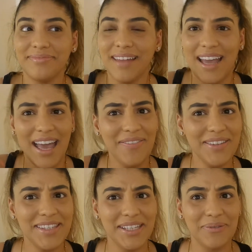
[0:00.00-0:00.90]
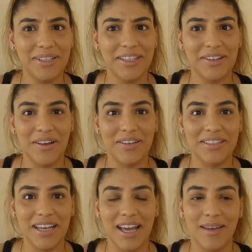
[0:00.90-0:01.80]
I haven't seen one in a long
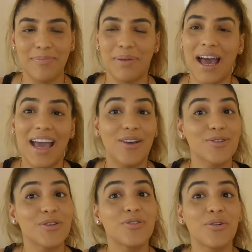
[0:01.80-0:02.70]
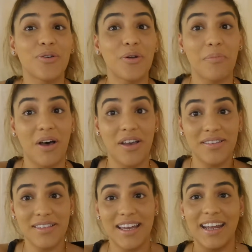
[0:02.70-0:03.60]
time, but I also don't go to
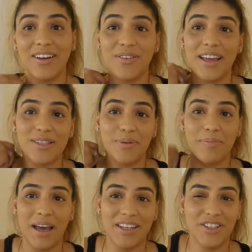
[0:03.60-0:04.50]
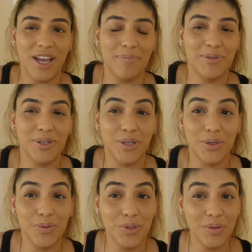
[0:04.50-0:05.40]
malls, and I know that's where body shops
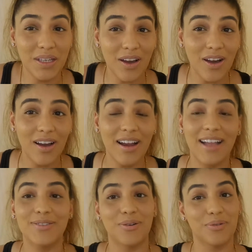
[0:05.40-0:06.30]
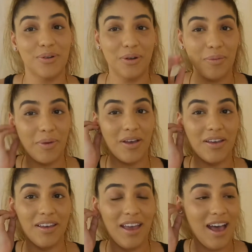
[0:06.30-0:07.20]
usually are. I don't go to the
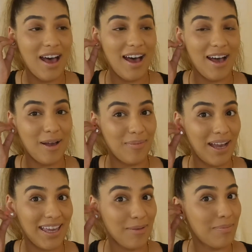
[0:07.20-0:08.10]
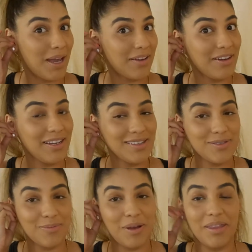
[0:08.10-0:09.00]
mall. I get migraines
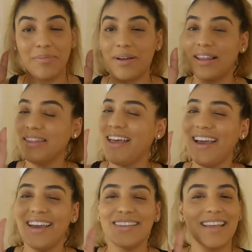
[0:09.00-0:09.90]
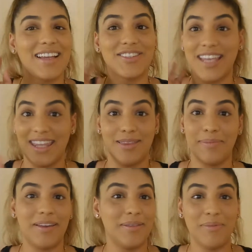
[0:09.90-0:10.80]
from all the bright lights. I just hate the
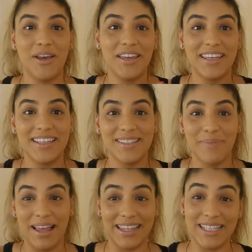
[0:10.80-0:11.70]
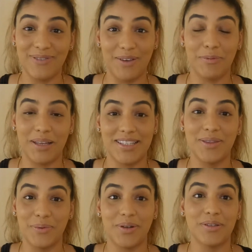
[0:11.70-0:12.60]
mall. The mall is my least favorite place in
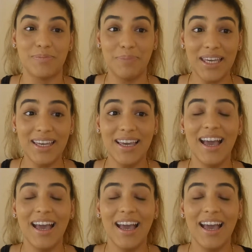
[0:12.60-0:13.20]
the world to be.